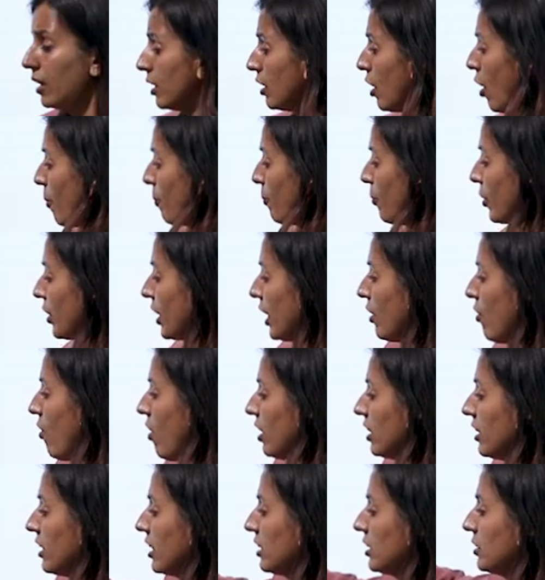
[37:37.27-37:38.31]
Now putting
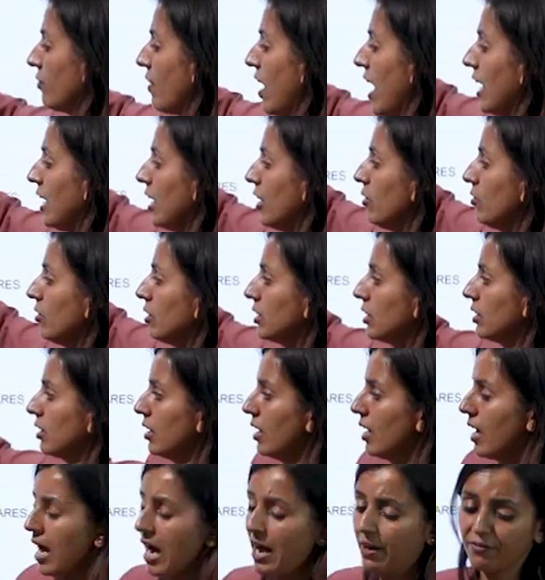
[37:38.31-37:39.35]
all these values
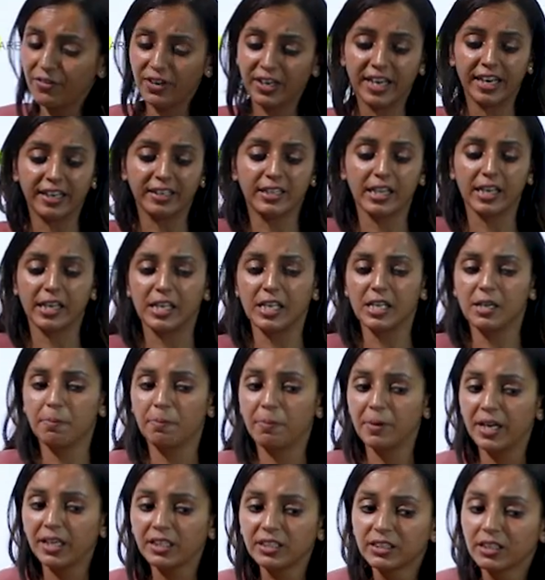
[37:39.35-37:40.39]
and we get the
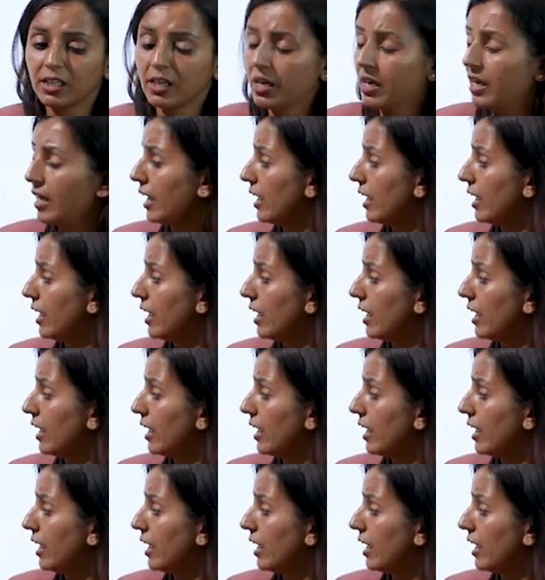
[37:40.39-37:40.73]
EPS.